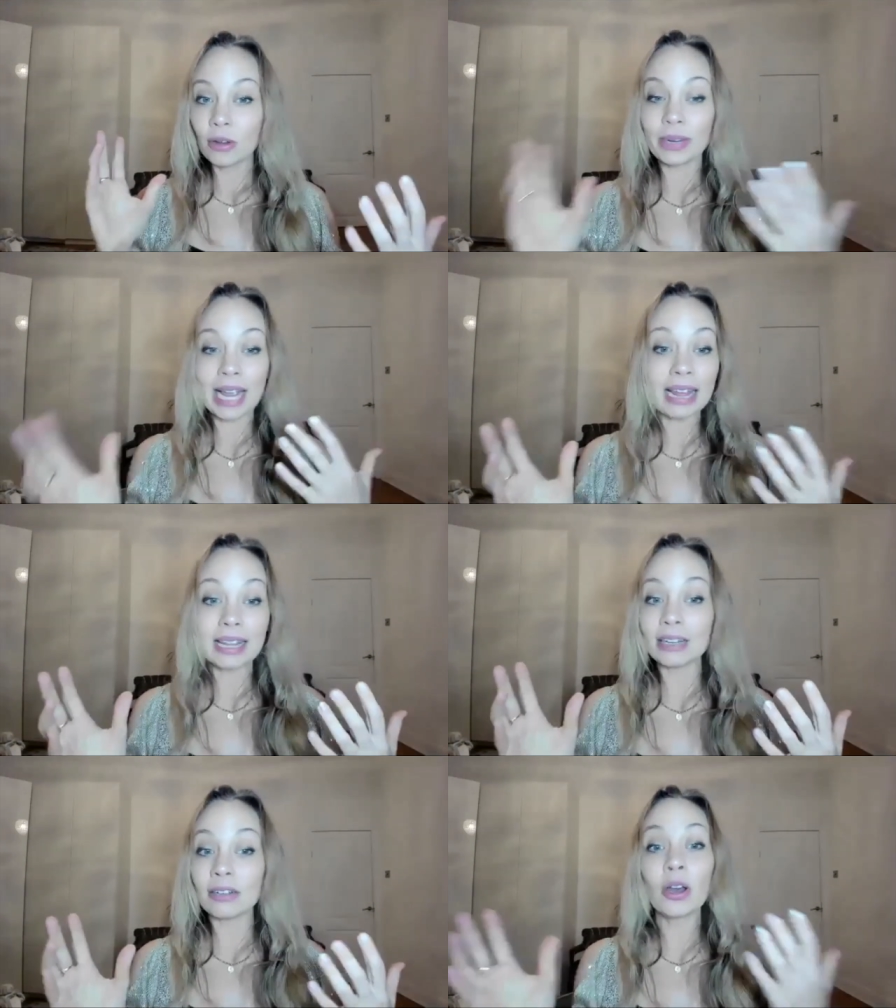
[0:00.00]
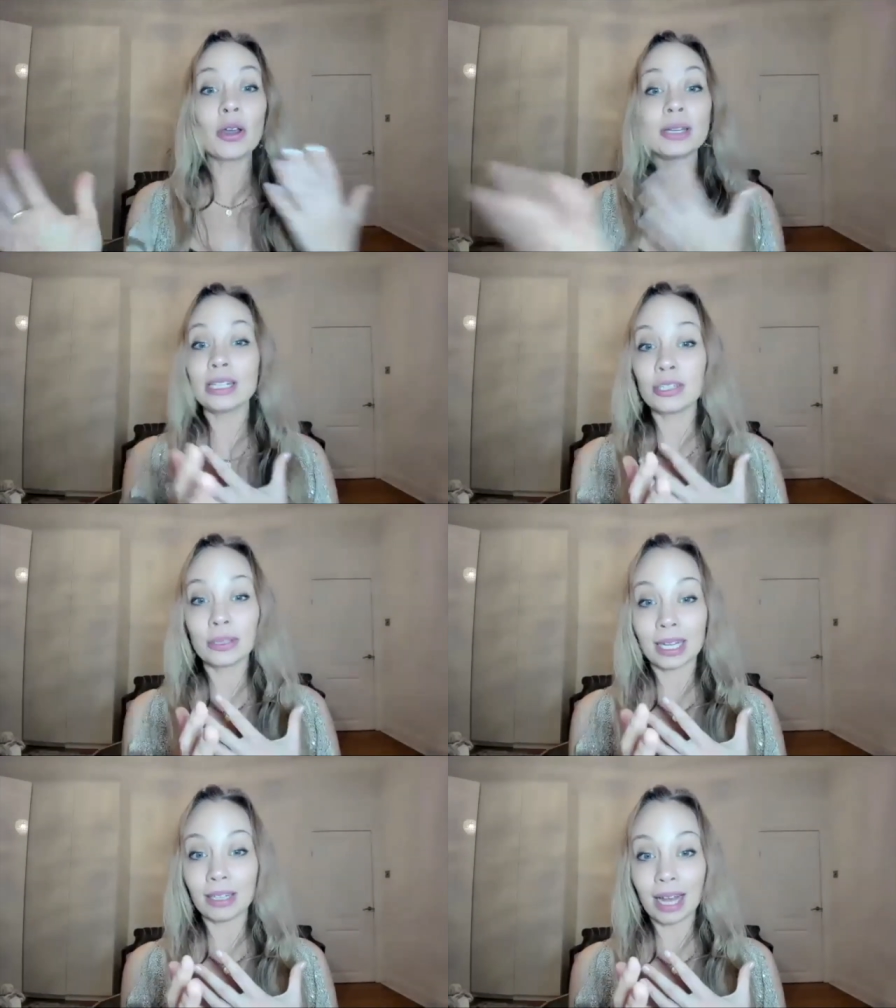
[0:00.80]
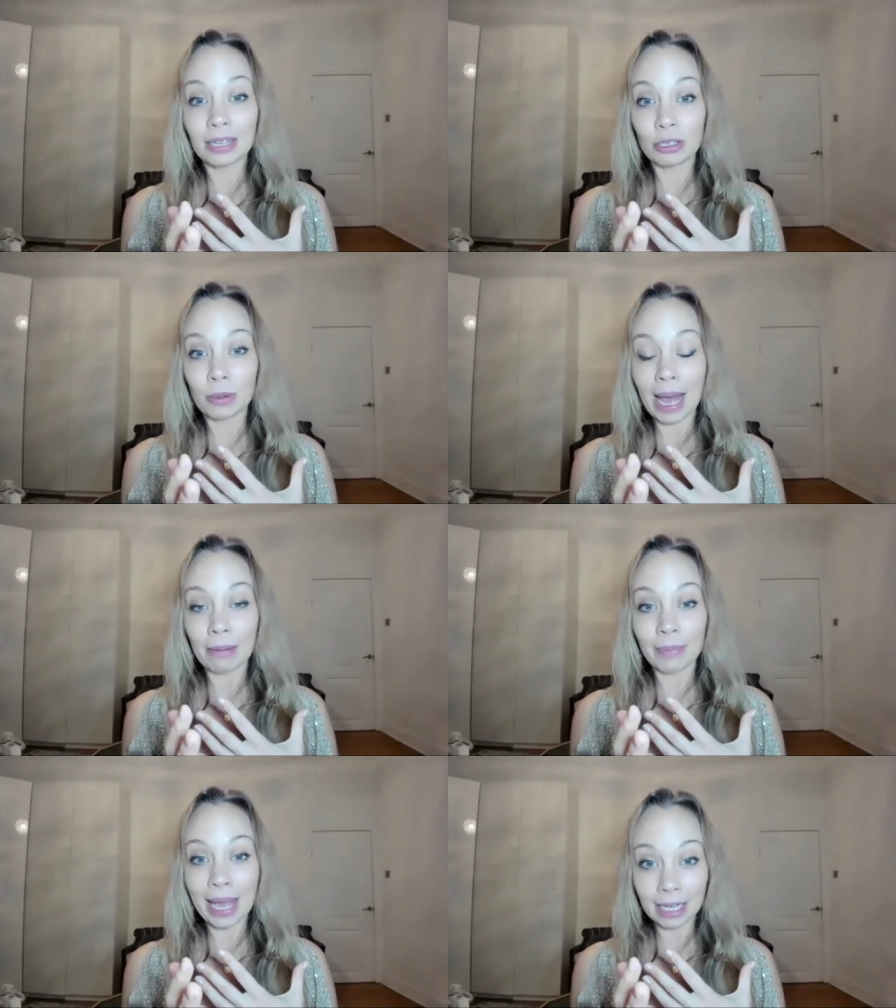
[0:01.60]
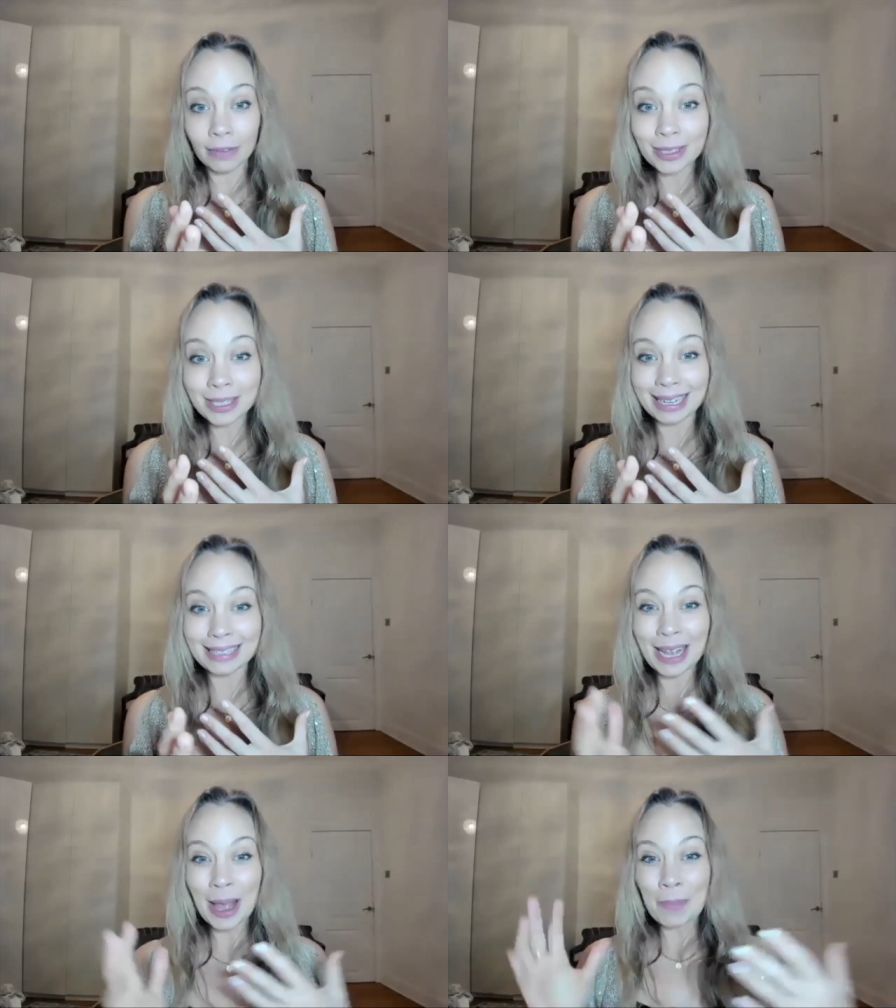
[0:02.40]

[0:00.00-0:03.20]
reality, not only to align to our magnificence,